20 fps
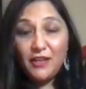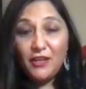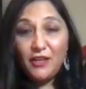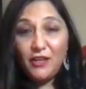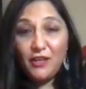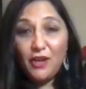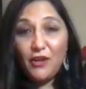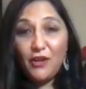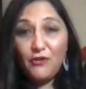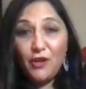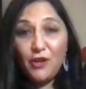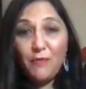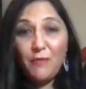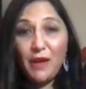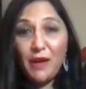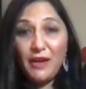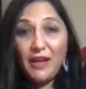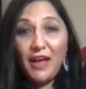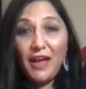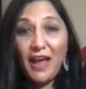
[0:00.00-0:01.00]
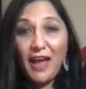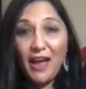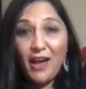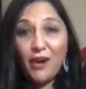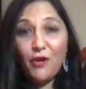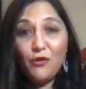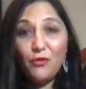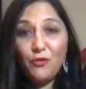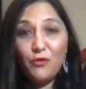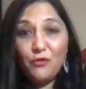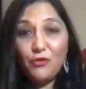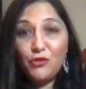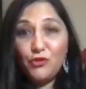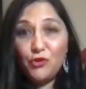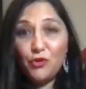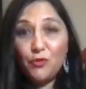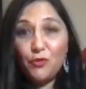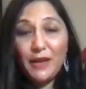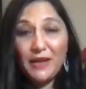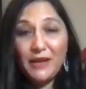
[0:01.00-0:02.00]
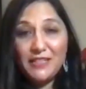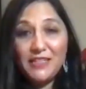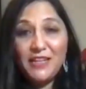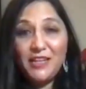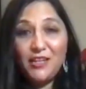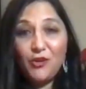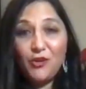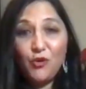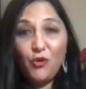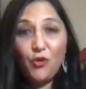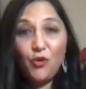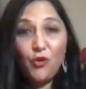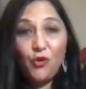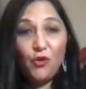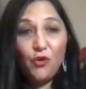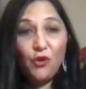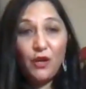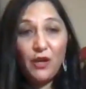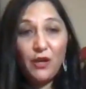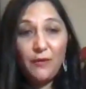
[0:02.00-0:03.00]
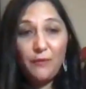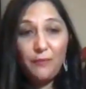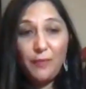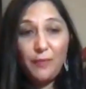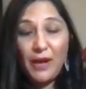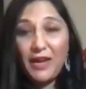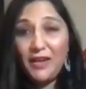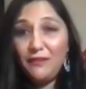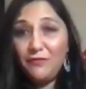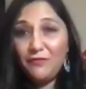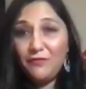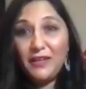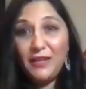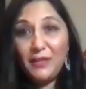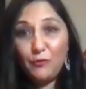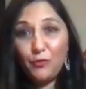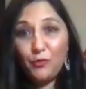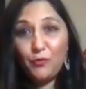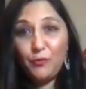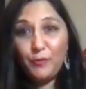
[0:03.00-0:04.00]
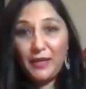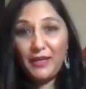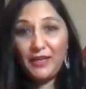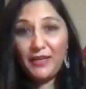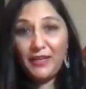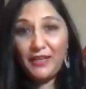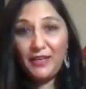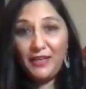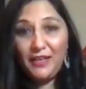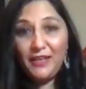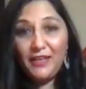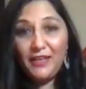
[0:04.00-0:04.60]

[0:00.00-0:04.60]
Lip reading: no matter how traumatic or painful it will be.